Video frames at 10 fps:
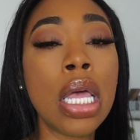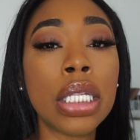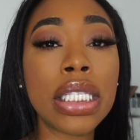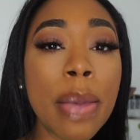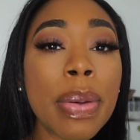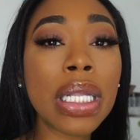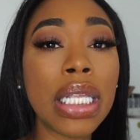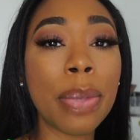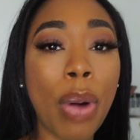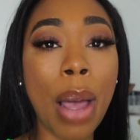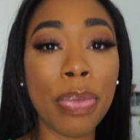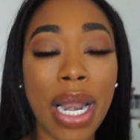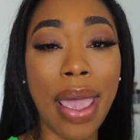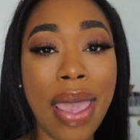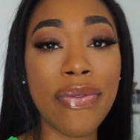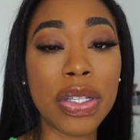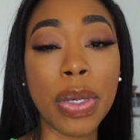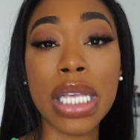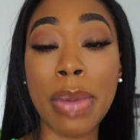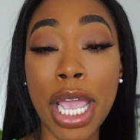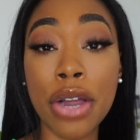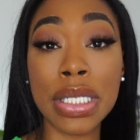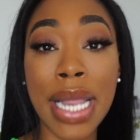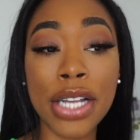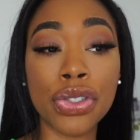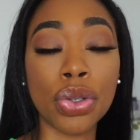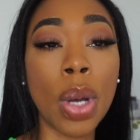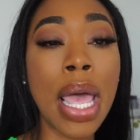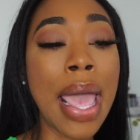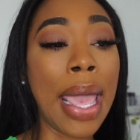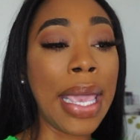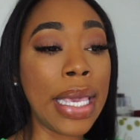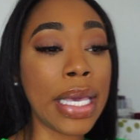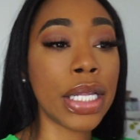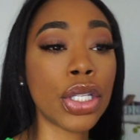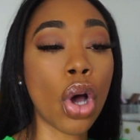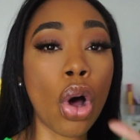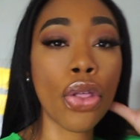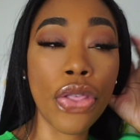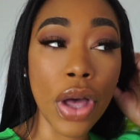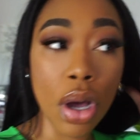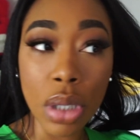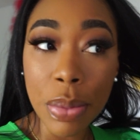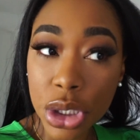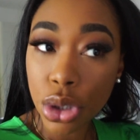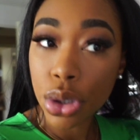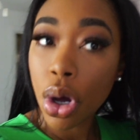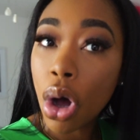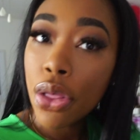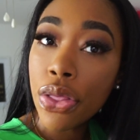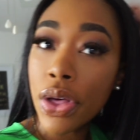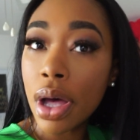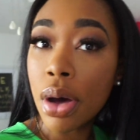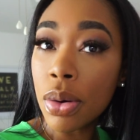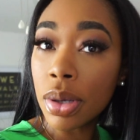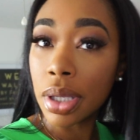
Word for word: typically the problem that I have is because my hair is natural. And although, let me show you, although,